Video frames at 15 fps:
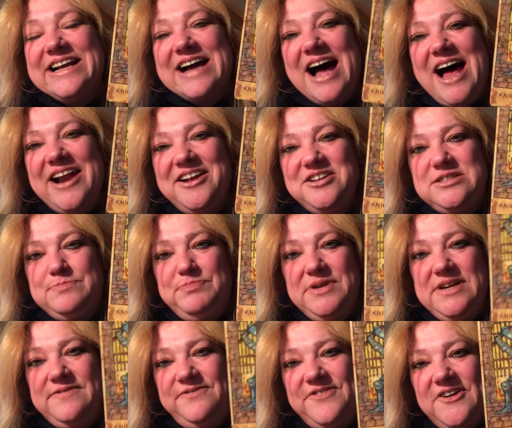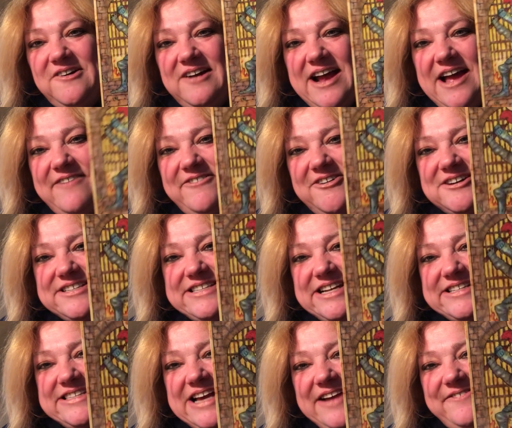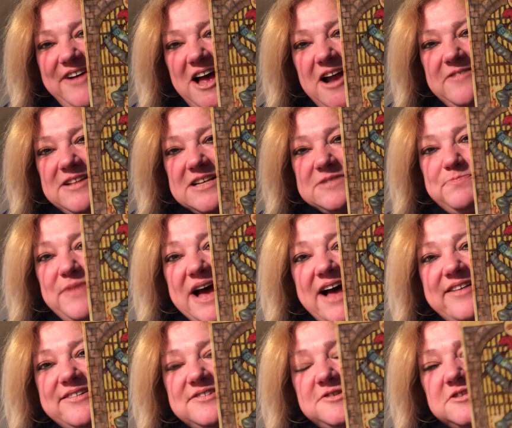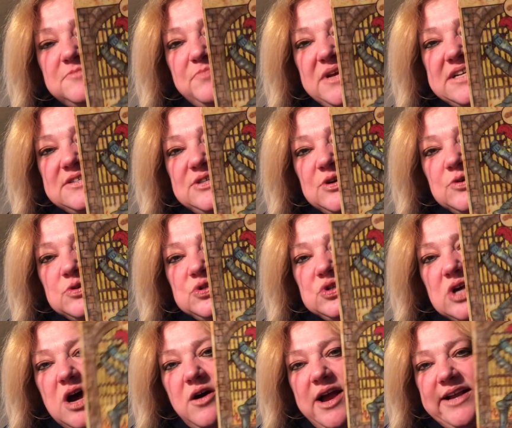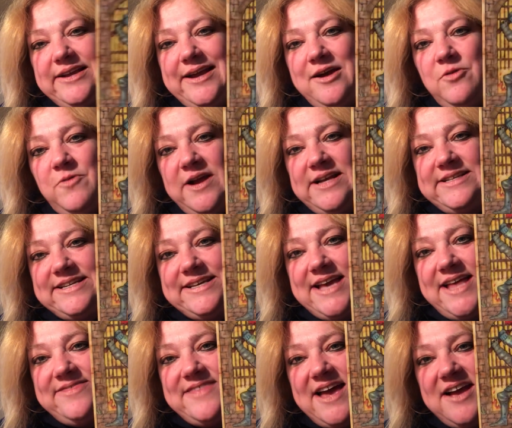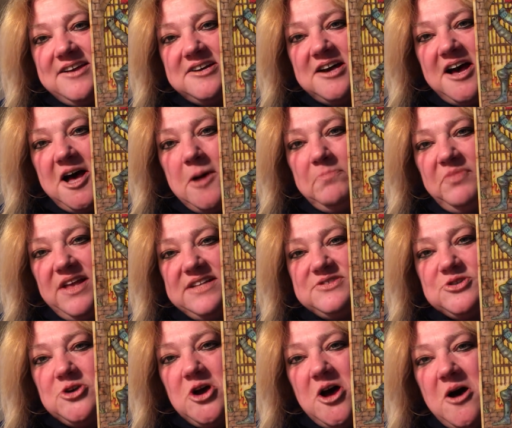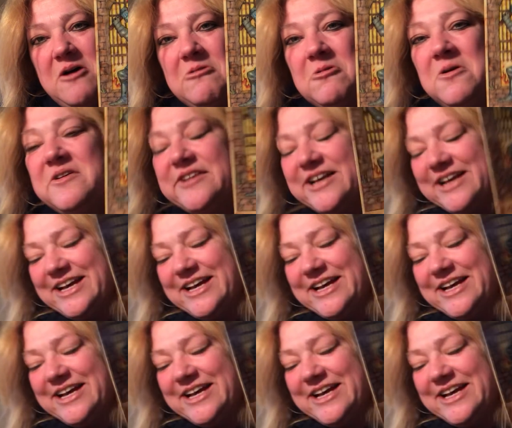God, it's been forever since I've had this balance. It's been so slow. I can't wait to get that cup. Let's go.